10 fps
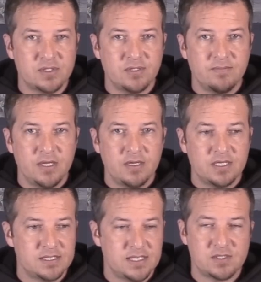to you
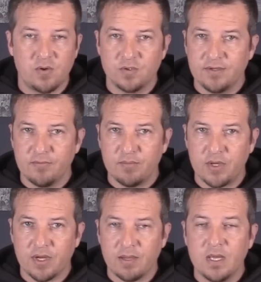because that's a whole different
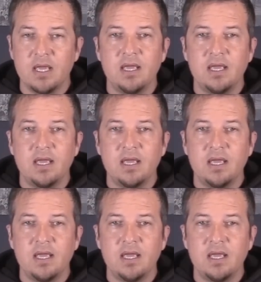ballgame.